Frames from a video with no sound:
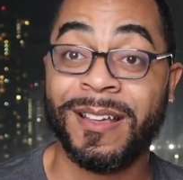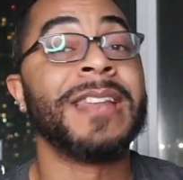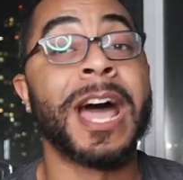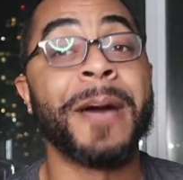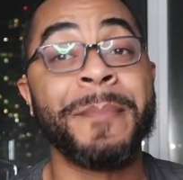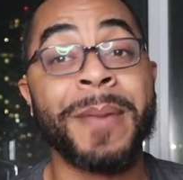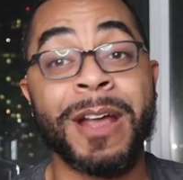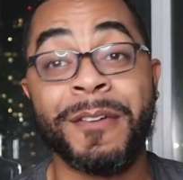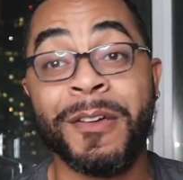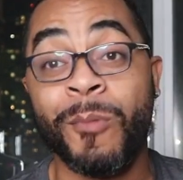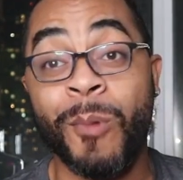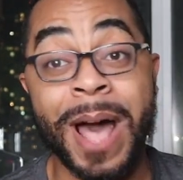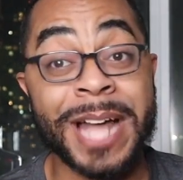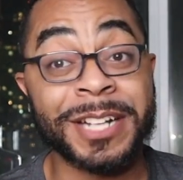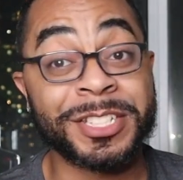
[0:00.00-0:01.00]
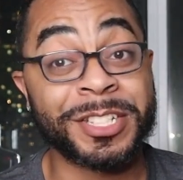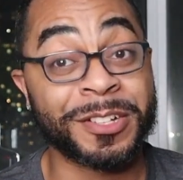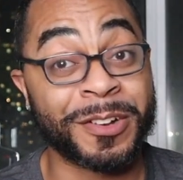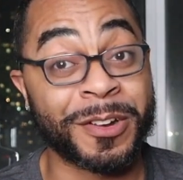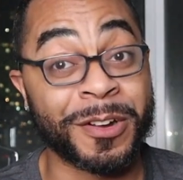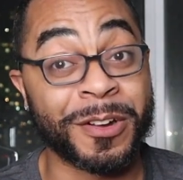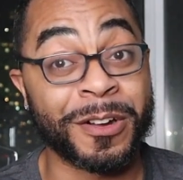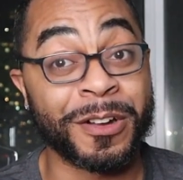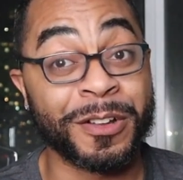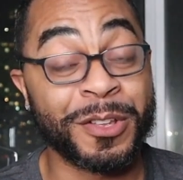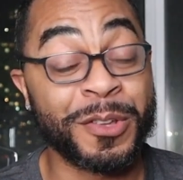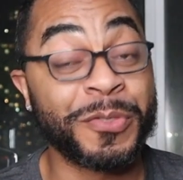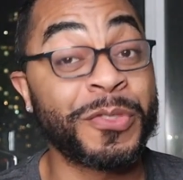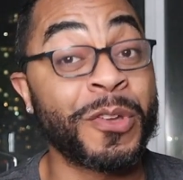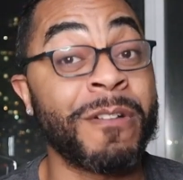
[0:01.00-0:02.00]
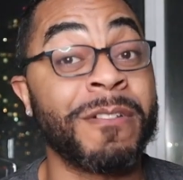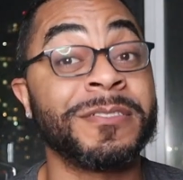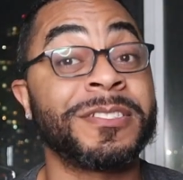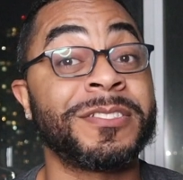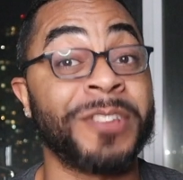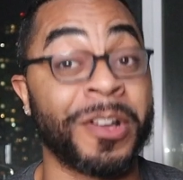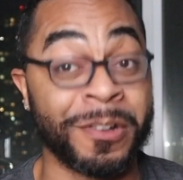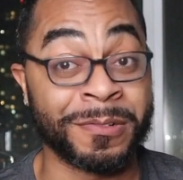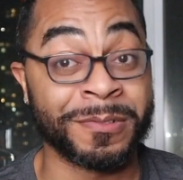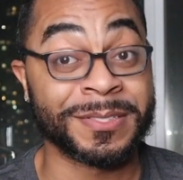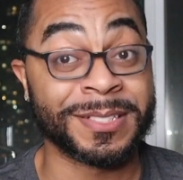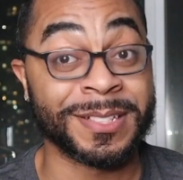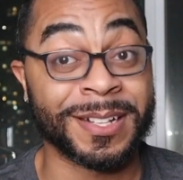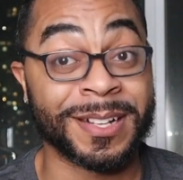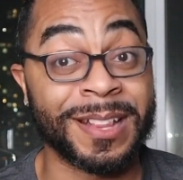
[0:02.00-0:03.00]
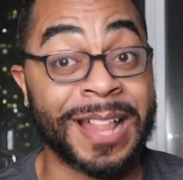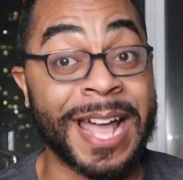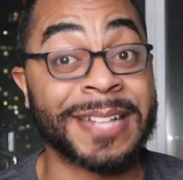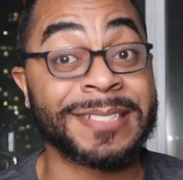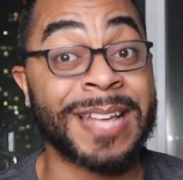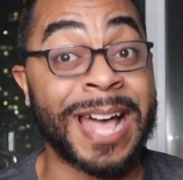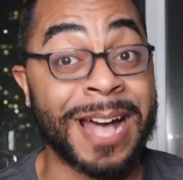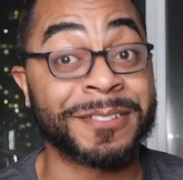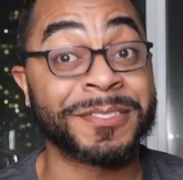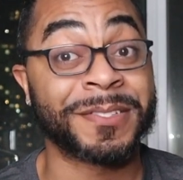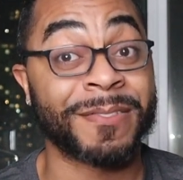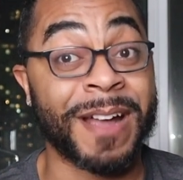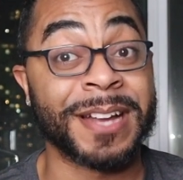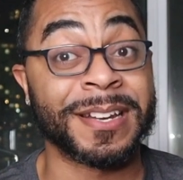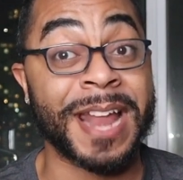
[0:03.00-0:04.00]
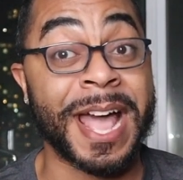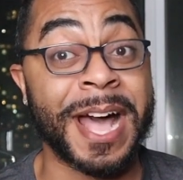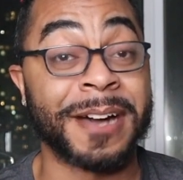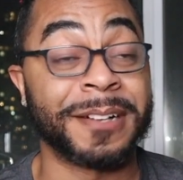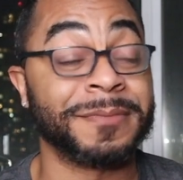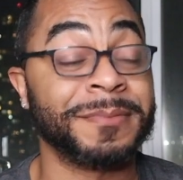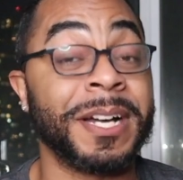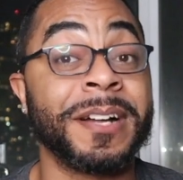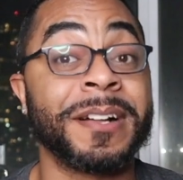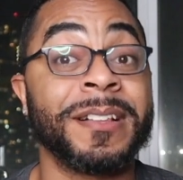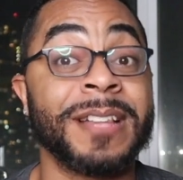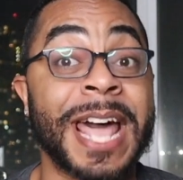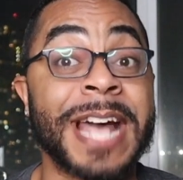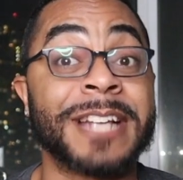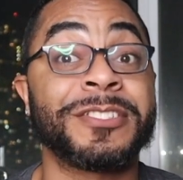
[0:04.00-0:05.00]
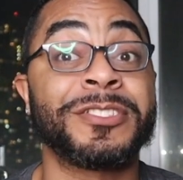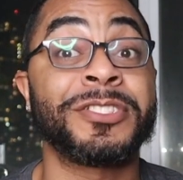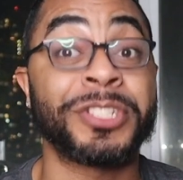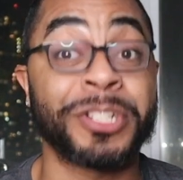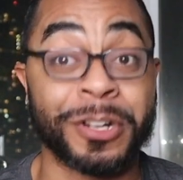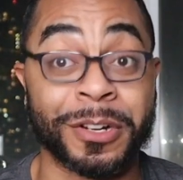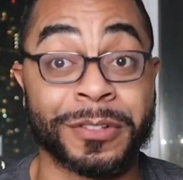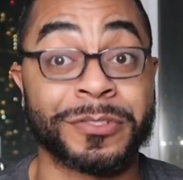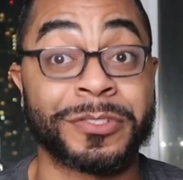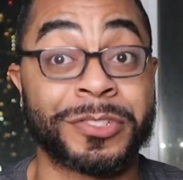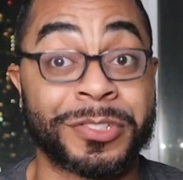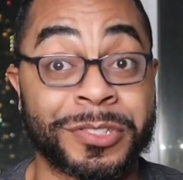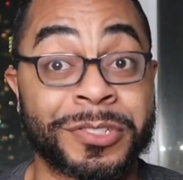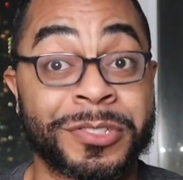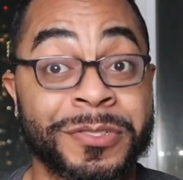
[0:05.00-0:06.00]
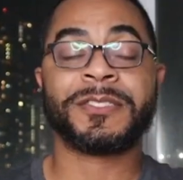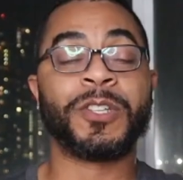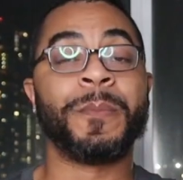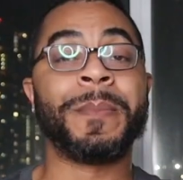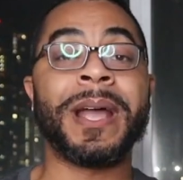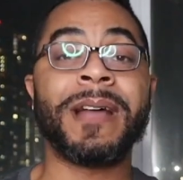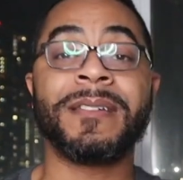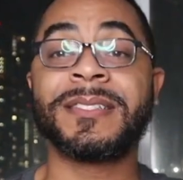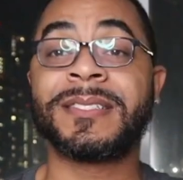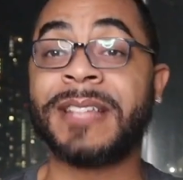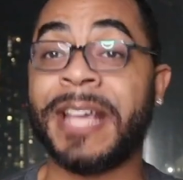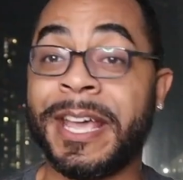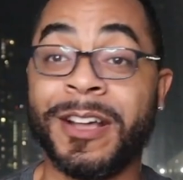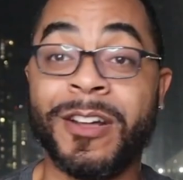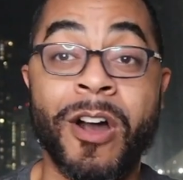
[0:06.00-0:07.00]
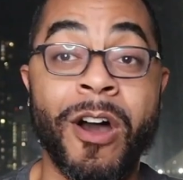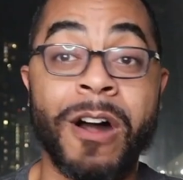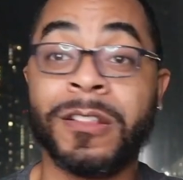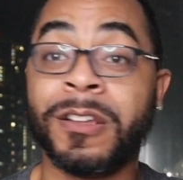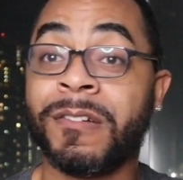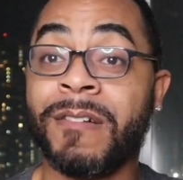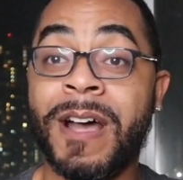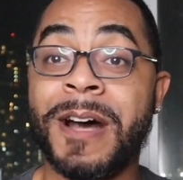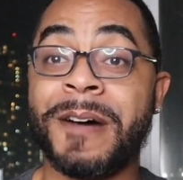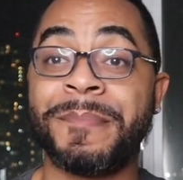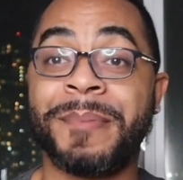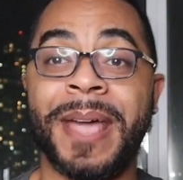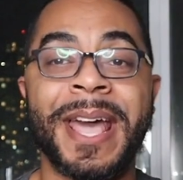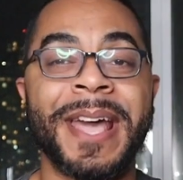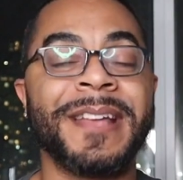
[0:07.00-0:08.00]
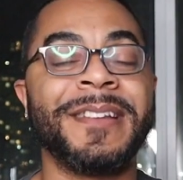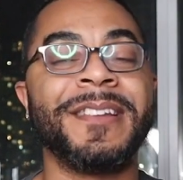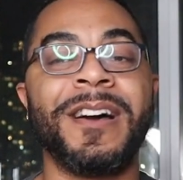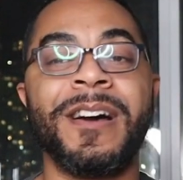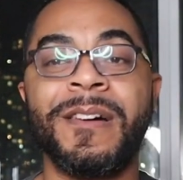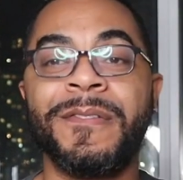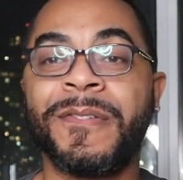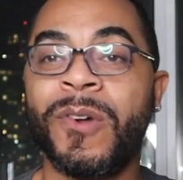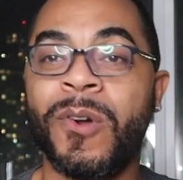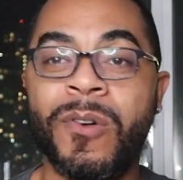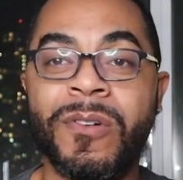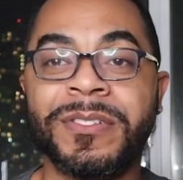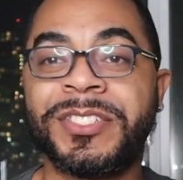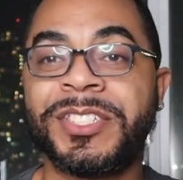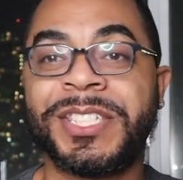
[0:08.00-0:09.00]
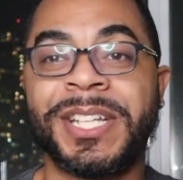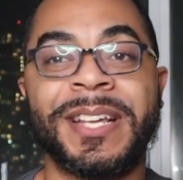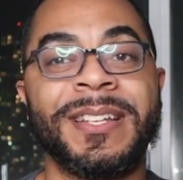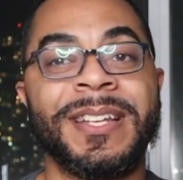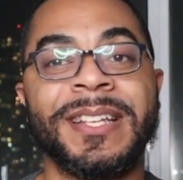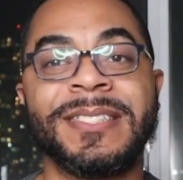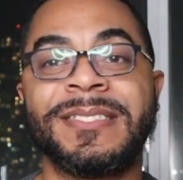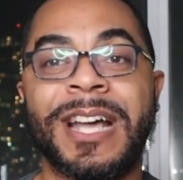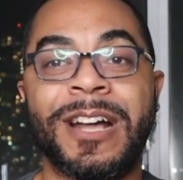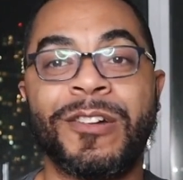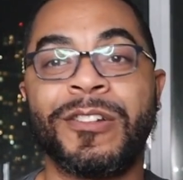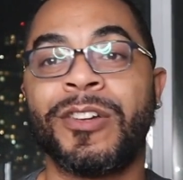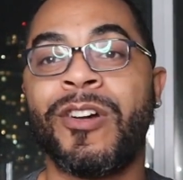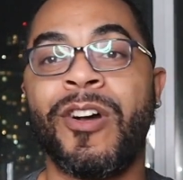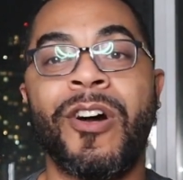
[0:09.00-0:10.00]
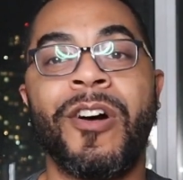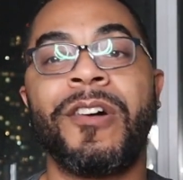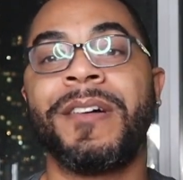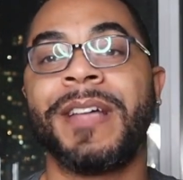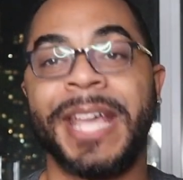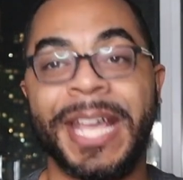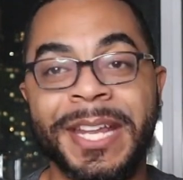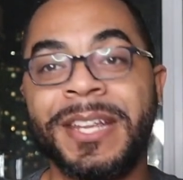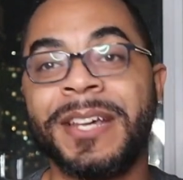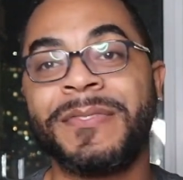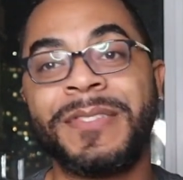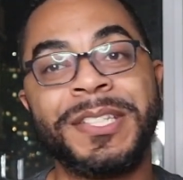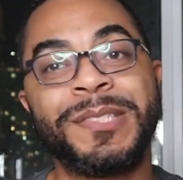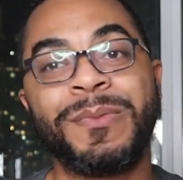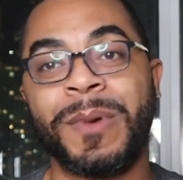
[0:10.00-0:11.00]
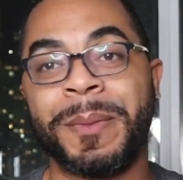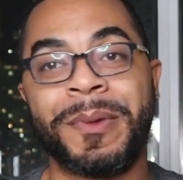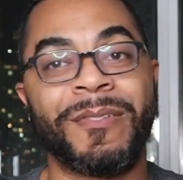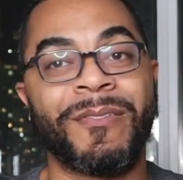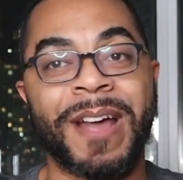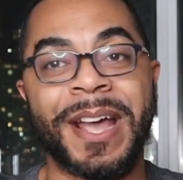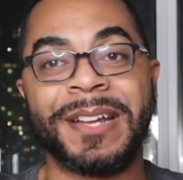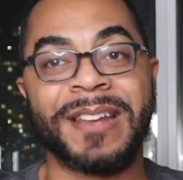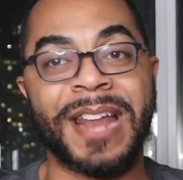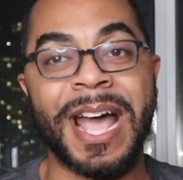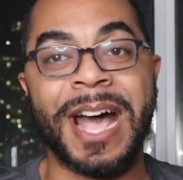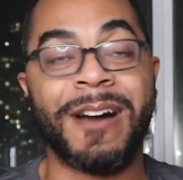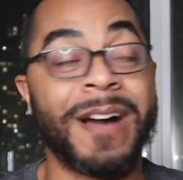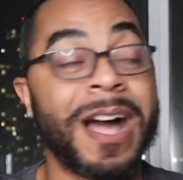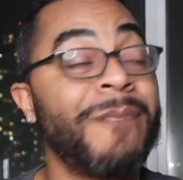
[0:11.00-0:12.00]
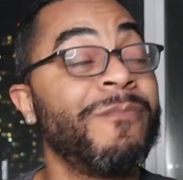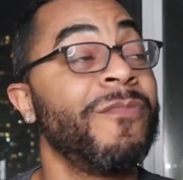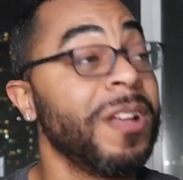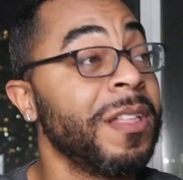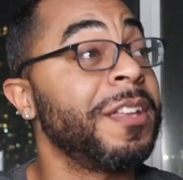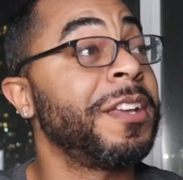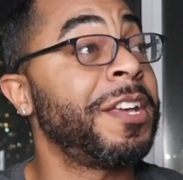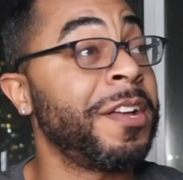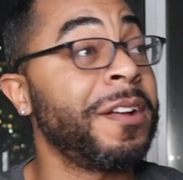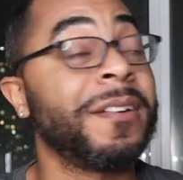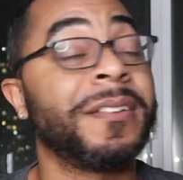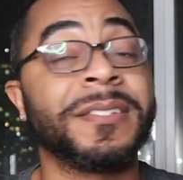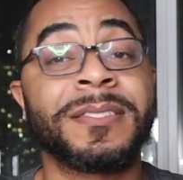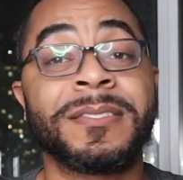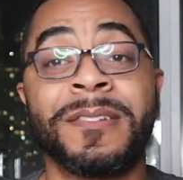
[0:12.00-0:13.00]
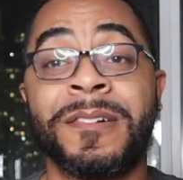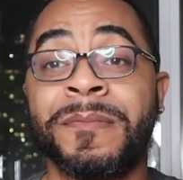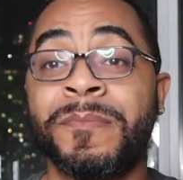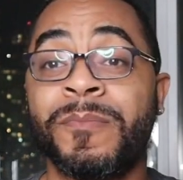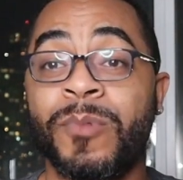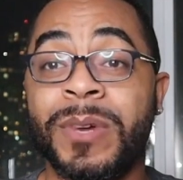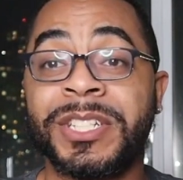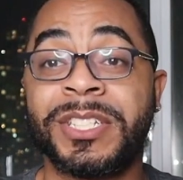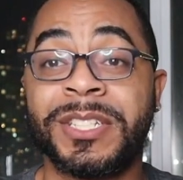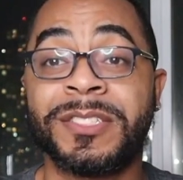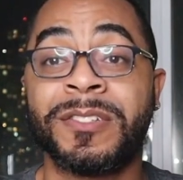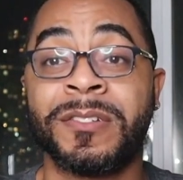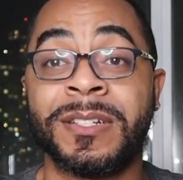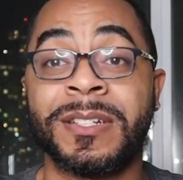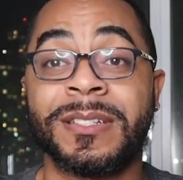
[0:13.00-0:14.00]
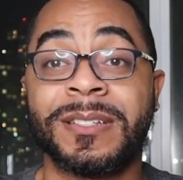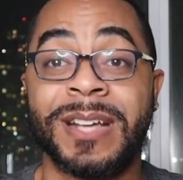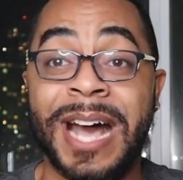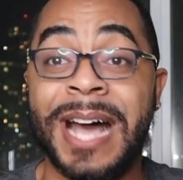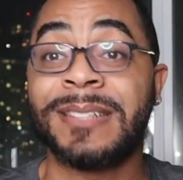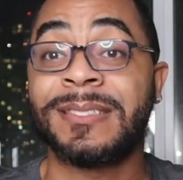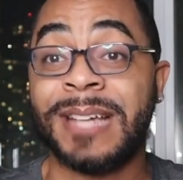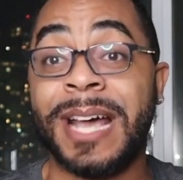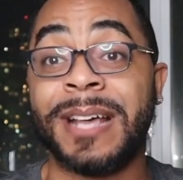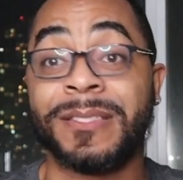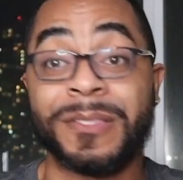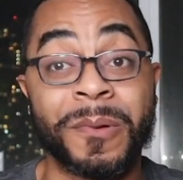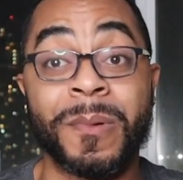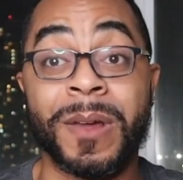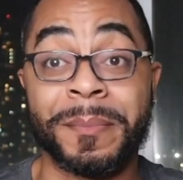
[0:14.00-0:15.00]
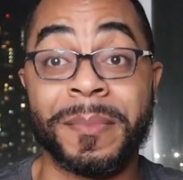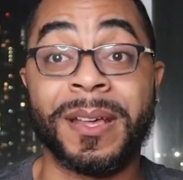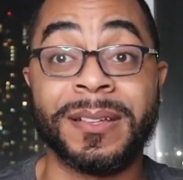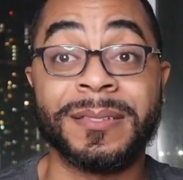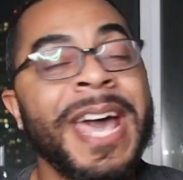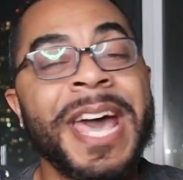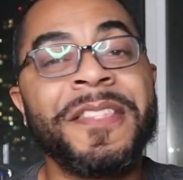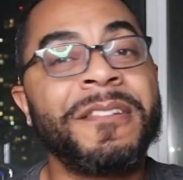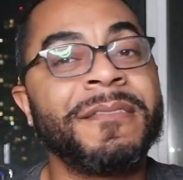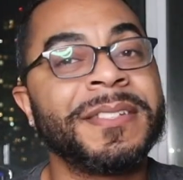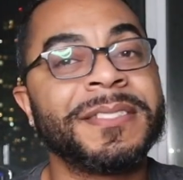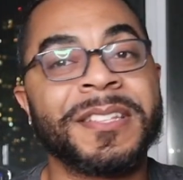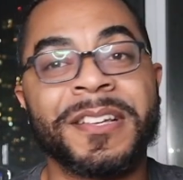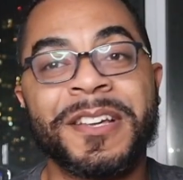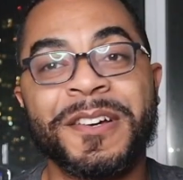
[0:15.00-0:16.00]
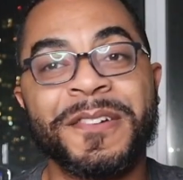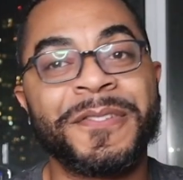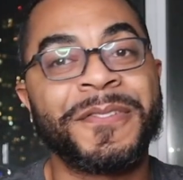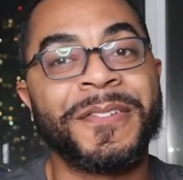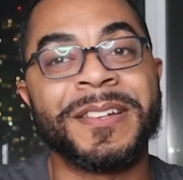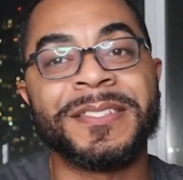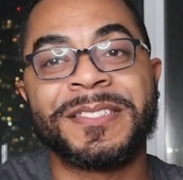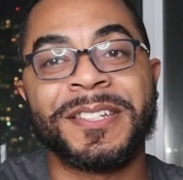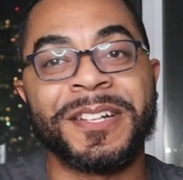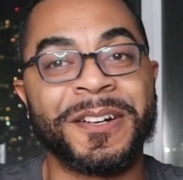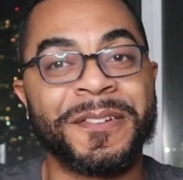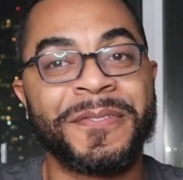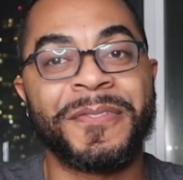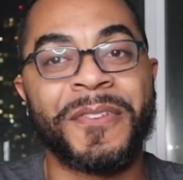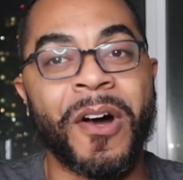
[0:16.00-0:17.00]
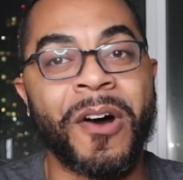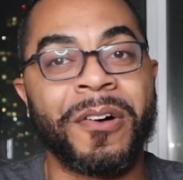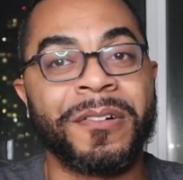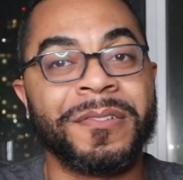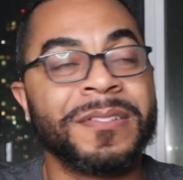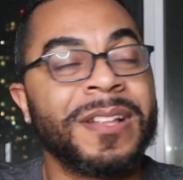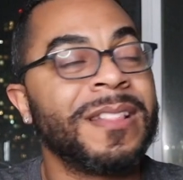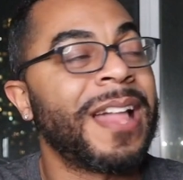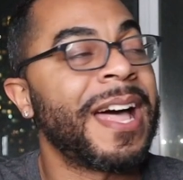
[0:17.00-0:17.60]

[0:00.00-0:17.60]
Now, Mary, watch it, girl. You throwing stones in the glass house right now. A glass church. So Mary's saying, call her up. And of course, Jen is not gonna call any of these women right now. I'm really curious on when she's gonna contact the women. Heather is a good friend to a foe.